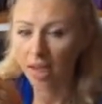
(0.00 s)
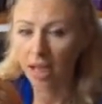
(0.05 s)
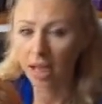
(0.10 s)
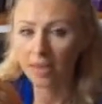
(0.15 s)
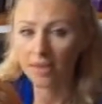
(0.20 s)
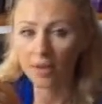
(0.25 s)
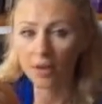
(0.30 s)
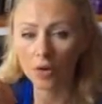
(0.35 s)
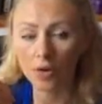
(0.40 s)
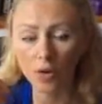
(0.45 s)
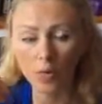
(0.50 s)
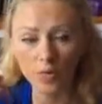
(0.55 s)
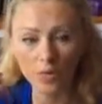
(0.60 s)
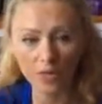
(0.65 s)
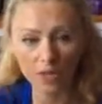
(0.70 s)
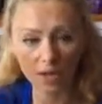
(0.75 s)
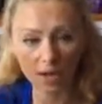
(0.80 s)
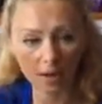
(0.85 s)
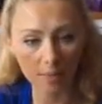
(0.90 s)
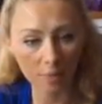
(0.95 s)
And then over
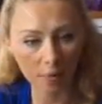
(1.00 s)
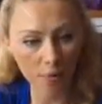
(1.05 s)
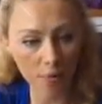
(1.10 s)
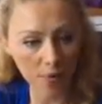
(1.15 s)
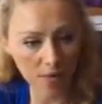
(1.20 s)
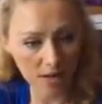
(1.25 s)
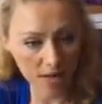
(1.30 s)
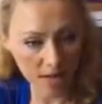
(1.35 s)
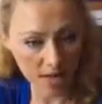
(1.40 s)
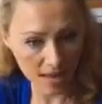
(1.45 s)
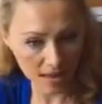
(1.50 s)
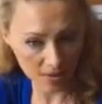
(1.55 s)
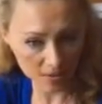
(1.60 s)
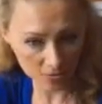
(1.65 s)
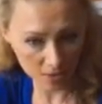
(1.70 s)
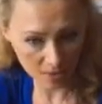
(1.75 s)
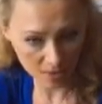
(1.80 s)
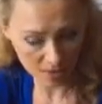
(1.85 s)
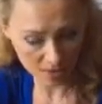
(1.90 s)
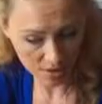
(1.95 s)
time, we're going to
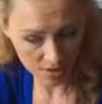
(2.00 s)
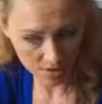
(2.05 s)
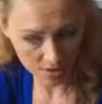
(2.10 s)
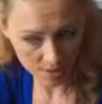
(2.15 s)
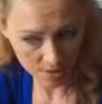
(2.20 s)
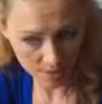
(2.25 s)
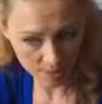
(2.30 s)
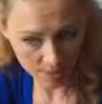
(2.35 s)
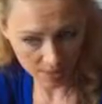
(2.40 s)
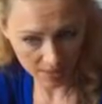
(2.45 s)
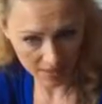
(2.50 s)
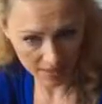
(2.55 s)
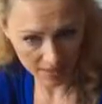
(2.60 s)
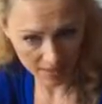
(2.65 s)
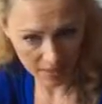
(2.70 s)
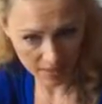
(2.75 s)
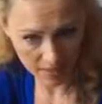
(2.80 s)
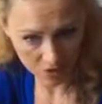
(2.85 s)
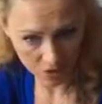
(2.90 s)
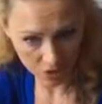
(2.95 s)
increase our
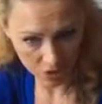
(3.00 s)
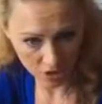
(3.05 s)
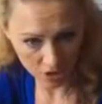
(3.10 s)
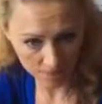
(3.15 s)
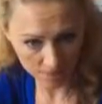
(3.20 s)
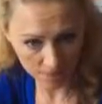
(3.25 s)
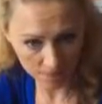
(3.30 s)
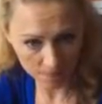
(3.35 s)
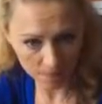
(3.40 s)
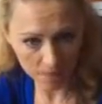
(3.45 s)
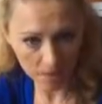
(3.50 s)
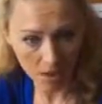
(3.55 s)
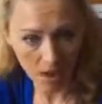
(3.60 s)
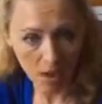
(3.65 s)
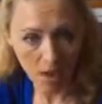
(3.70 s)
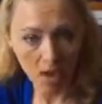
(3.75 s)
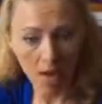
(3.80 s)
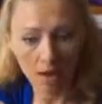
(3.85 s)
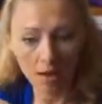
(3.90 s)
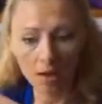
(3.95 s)
expectation,
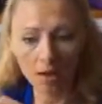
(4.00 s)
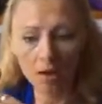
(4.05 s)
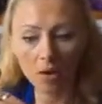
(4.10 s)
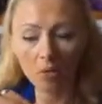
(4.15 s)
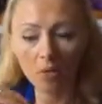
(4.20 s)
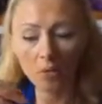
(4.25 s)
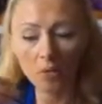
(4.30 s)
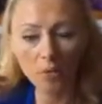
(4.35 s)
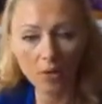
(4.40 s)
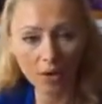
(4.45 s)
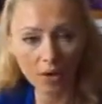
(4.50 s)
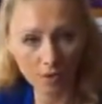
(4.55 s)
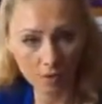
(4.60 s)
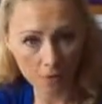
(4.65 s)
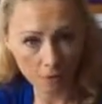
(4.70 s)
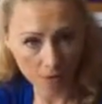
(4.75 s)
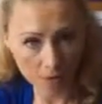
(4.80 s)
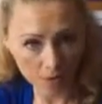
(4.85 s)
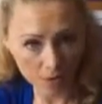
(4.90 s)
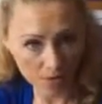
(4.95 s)

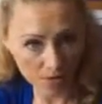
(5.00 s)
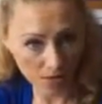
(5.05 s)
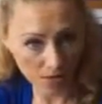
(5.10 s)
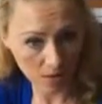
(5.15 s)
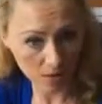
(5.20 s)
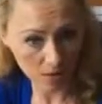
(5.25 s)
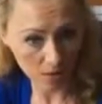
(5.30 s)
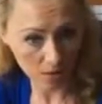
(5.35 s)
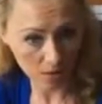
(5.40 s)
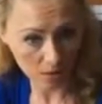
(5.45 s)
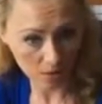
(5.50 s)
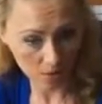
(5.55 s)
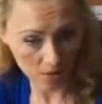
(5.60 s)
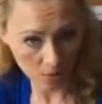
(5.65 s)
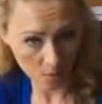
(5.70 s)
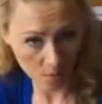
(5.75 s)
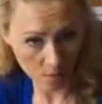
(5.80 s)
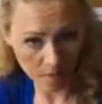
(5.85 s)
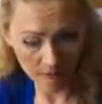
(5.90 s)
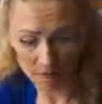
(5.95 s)
reinforcing along
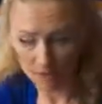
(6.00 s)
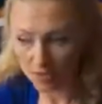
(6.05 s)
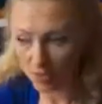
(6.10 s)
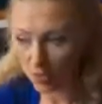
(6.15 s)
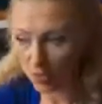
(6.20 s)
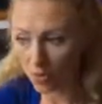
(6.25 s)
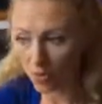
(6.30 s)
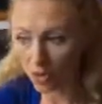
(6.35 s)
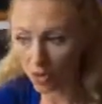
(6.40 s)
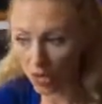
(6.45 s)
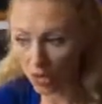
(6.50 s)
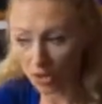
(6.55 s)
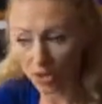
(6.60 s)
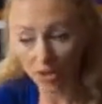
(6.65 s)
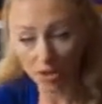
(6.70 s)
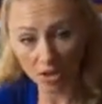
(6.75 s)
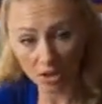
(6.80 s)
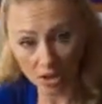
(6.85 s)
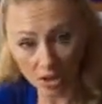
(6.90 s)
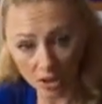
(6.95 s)
the way. So good,
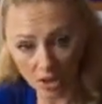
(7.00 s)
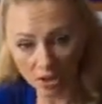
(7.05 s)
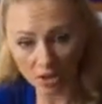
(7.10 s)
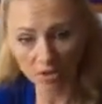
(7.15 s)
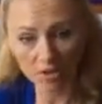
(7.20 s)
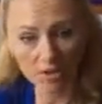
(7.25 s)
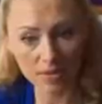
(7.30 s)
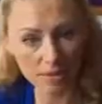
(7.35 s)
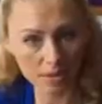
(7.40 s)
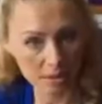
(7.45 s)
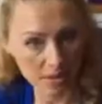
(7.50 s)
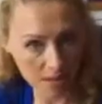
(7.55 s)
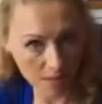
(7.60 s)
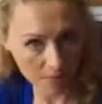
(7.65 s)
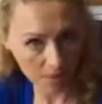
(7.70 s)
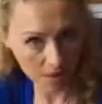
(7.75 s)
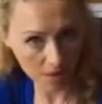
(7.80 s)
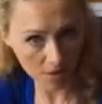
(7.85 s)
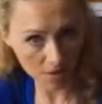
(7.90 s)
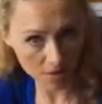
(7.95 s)
k, they
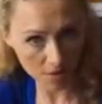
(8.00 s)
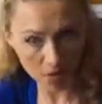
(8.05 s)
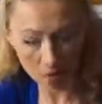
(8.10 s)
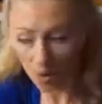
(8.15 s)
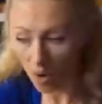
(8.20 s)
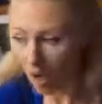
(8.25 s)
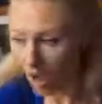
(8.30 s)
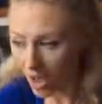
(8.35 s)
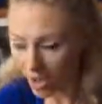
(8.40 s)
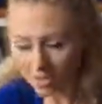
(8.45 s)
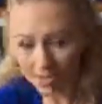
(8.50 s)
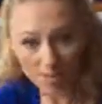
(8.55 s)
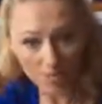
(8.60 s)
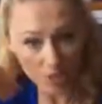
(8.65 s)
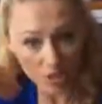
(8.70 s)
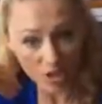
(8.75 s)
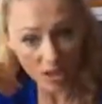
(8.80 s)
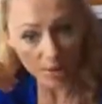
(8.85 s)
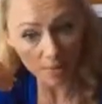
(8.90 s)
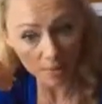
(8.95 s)
model you. Awesome
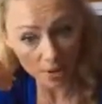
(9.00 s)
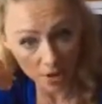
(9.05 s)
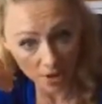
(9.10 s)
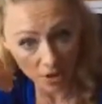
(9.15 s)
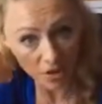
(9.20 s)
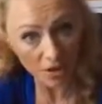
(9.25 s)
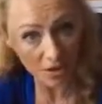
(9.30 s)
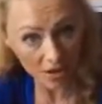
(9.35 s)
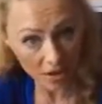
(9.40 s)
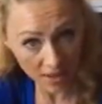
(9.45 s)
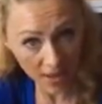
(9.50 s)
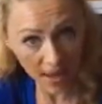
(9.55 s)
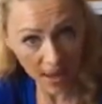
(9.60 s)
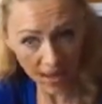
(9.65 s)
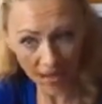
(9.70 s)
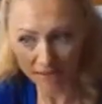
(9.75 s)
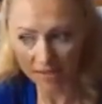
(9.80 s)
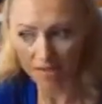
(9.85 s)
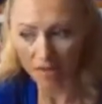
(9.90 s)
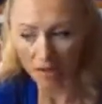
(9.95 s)
job, k,
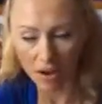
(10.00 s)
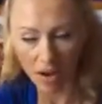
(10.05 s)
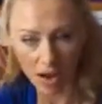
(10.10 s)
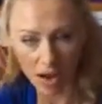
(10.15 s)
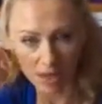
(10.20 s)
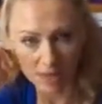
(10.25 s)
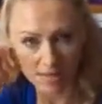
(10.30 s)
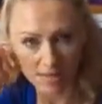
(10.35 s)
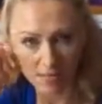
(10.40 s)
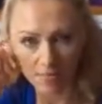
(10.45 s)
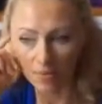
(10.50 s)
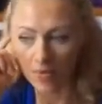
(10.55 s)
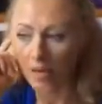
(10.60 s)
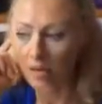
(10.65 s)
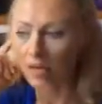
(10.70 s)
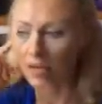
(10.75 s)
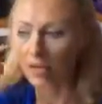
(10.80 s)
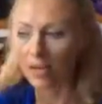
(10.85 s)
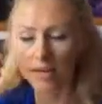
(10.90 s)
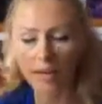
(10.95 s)
cat, awesome.
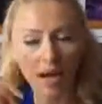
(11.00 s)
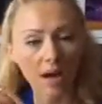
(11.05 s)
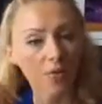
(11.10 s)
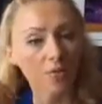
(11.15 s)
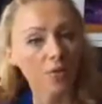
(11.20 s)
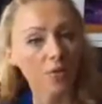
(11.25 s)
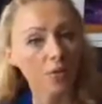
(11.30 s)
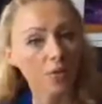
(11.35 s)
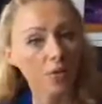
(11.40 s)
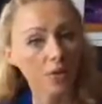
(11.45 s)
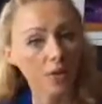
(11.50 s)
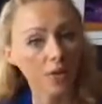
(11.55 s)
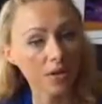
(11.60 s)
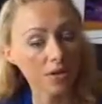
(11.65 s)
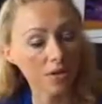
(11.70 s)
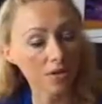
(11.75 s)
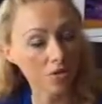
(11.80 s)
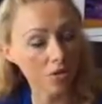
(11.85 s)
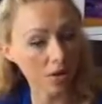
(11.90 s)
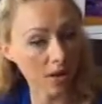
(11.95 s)
Now you're going
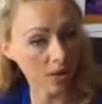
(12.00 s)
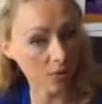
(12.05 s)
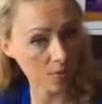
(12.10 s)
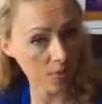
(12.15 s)
to try